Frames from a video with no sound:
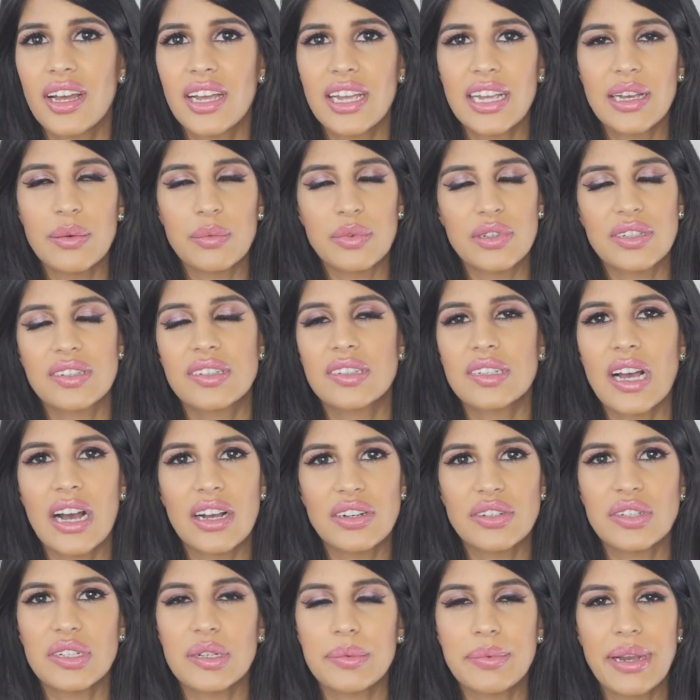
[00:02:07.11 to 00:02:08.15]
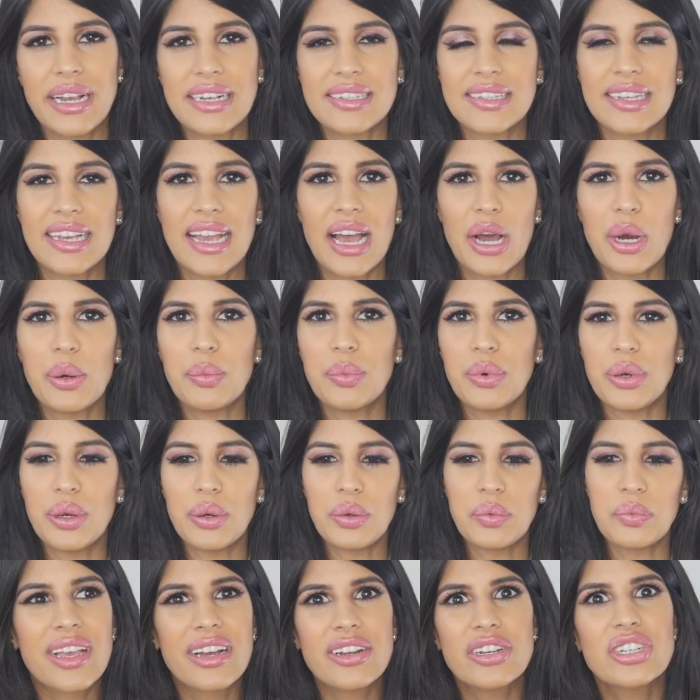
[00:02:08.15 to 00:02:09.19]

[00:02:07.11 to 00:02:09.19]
It was such an amazing album.